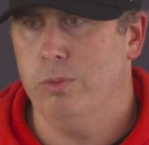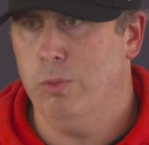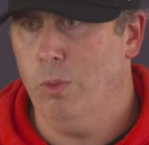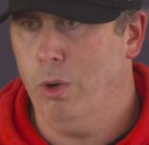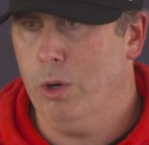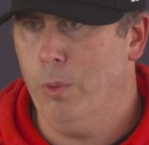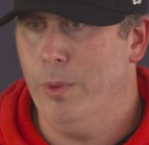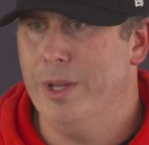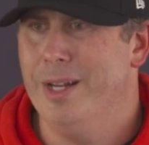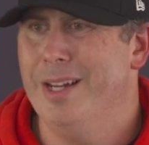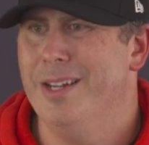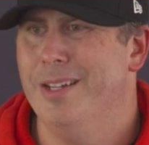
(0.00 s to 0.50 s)

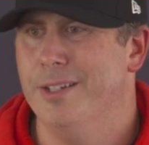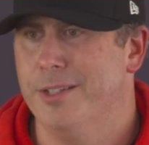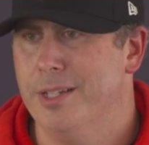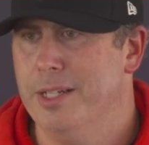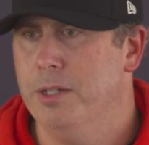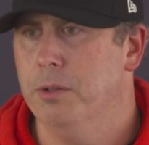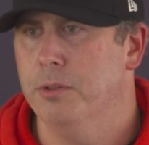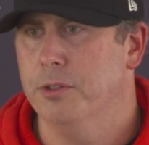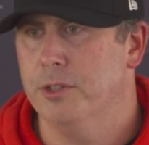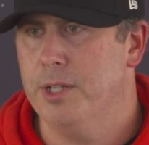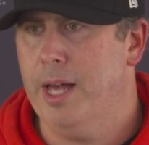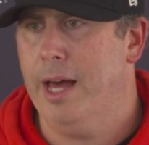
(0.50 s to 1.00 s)
What do we need to see
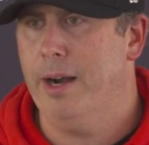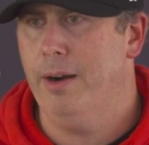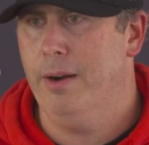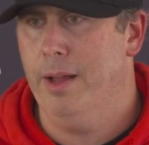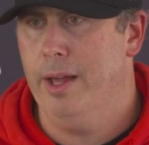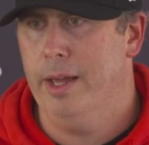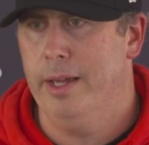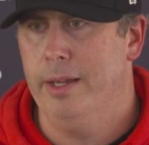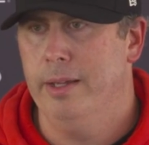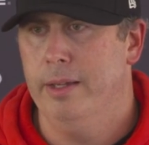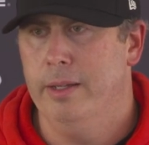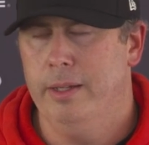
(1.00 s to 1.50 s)
on
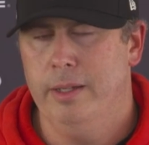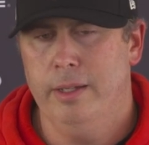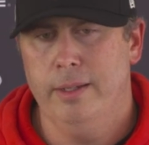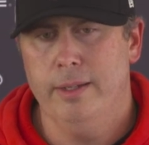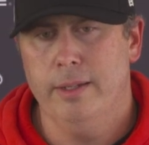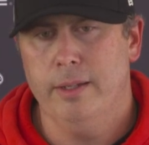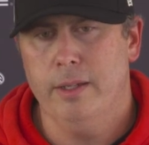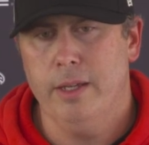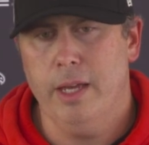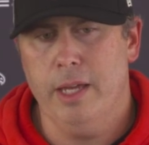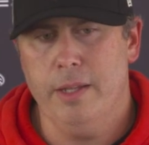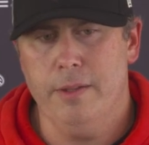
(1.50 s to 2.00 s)
Saturday?
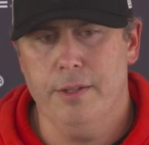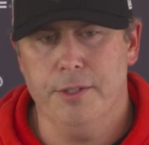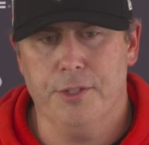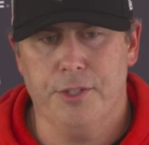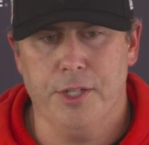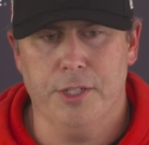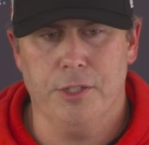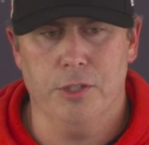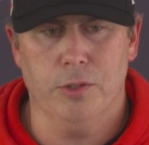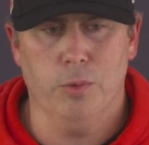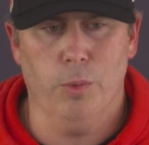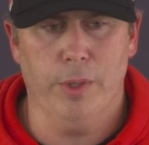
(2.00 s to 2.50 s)
And the
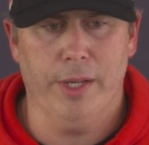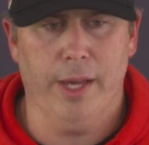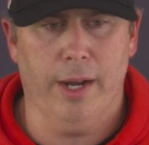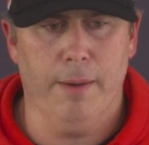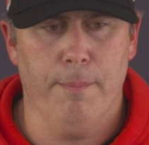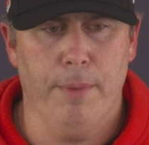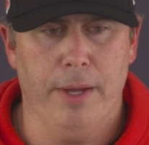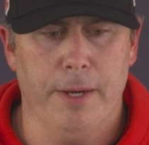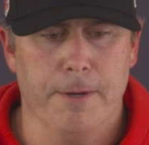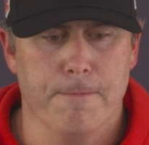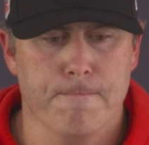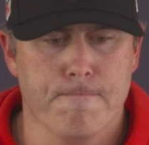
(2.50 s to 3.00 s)
decisions we got
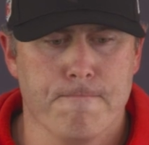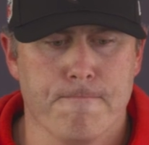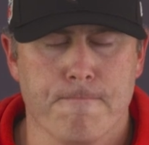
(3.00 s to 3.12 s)
to make.